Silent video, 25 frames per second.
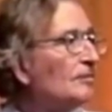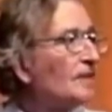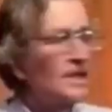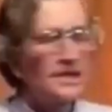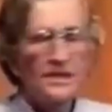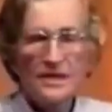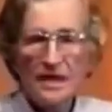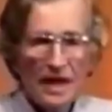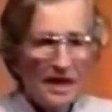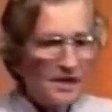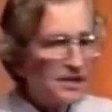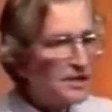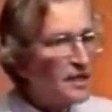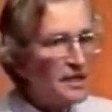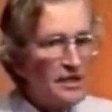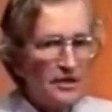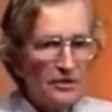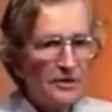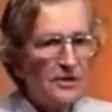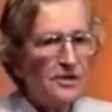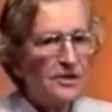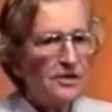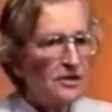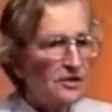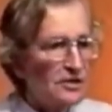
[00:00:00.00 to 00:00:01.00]
It has nothing to
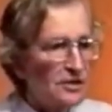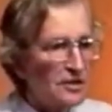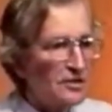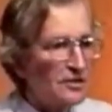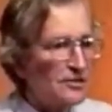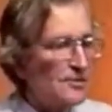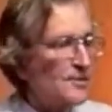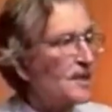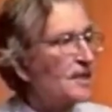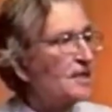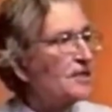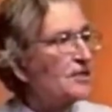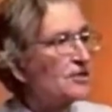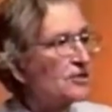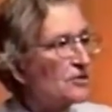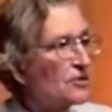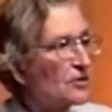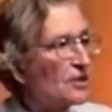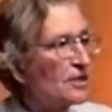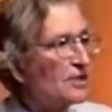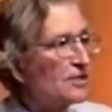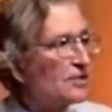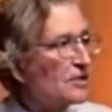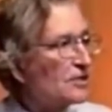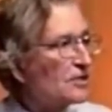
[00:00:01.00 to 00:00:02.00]
do with socialism. They
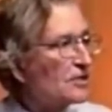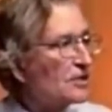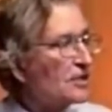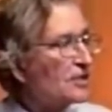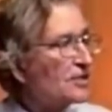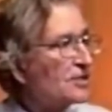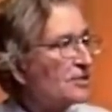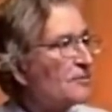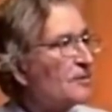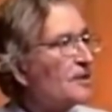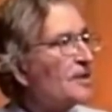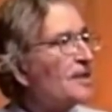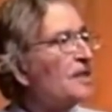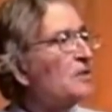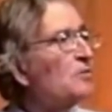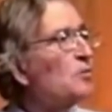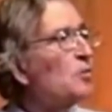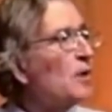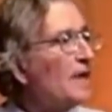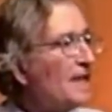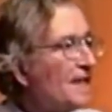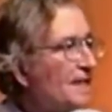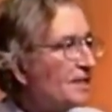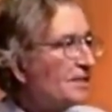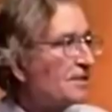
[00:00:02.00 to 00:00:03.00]
destroyed socialism
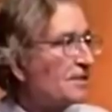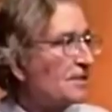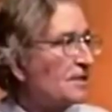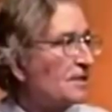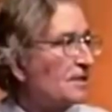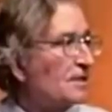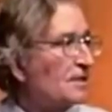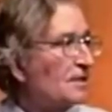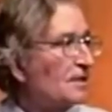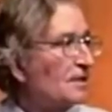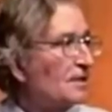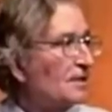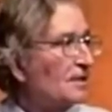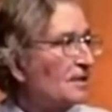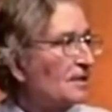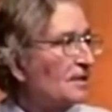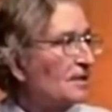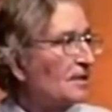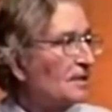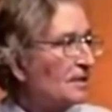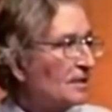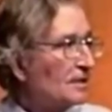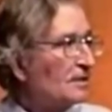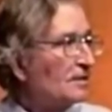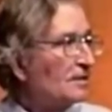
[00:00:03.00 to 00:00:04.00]
within weeks.
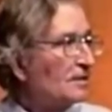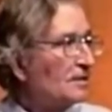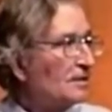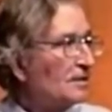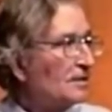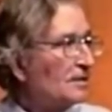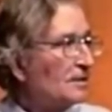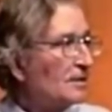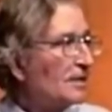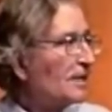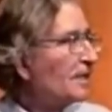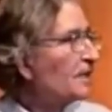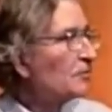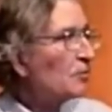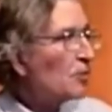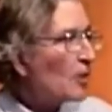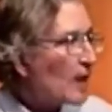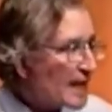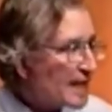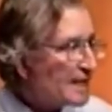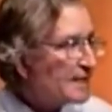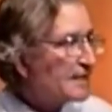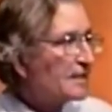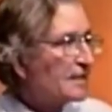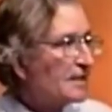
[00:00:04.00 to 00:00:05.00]
They didn't
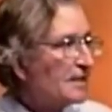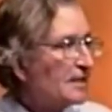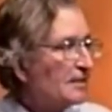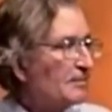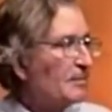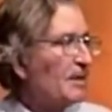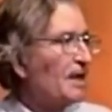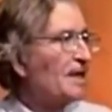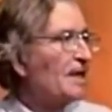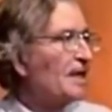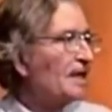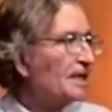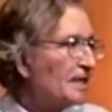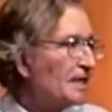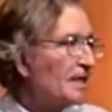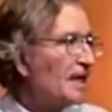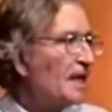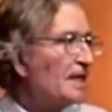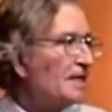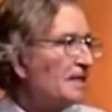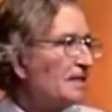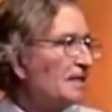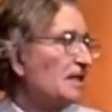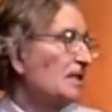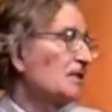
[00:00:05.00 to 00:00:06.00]
wait. By
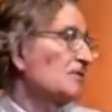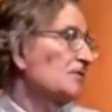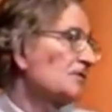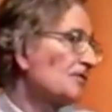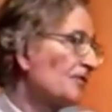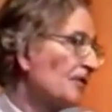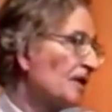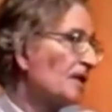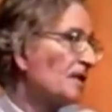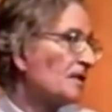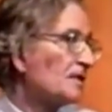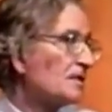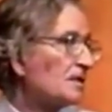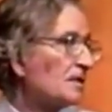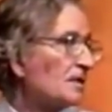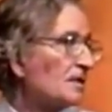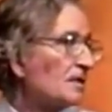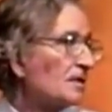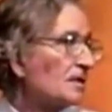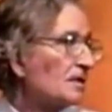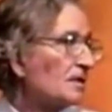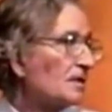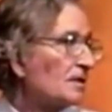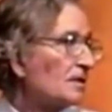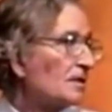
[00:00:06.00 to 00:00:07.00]
1918, it was finished.
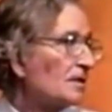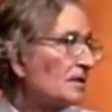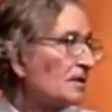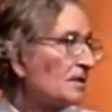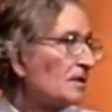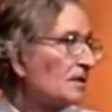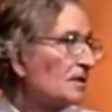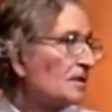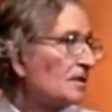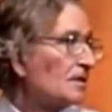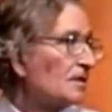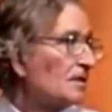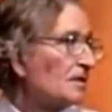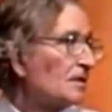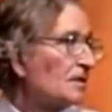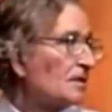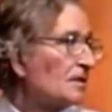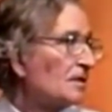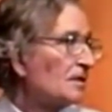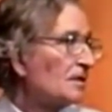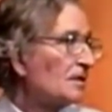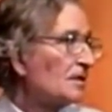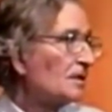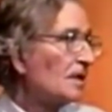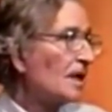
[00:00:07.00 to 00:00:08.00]

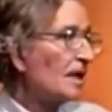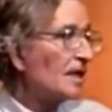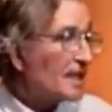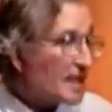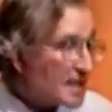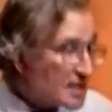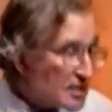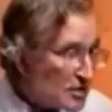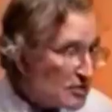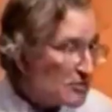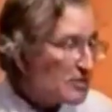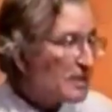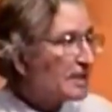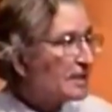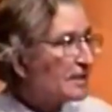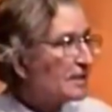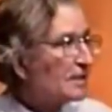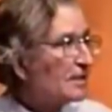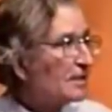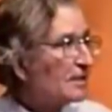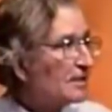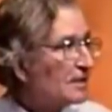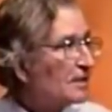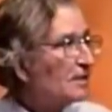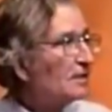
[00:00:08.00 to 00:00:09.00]
And they knew it,
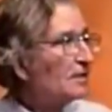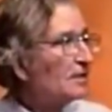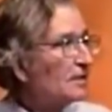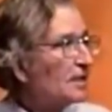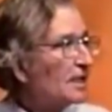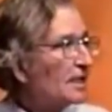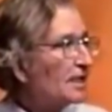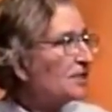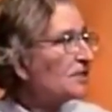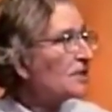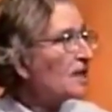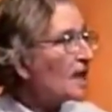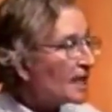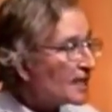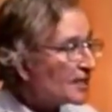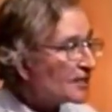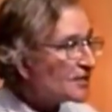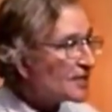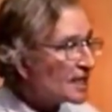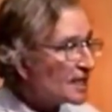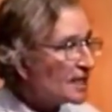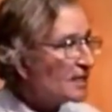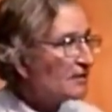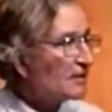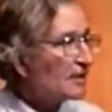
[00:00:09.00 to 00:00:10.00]
like it's not a
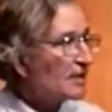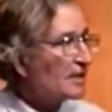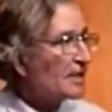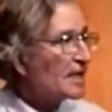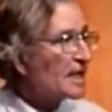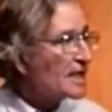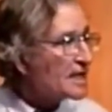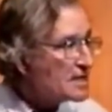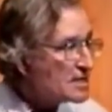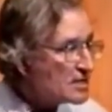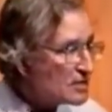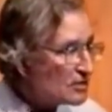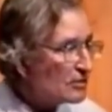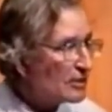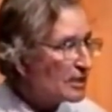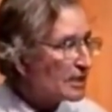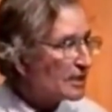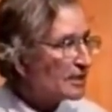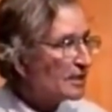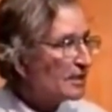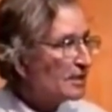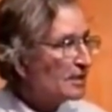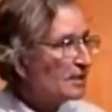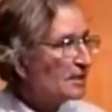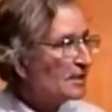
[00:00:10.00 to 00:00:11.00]
secret. They knew it.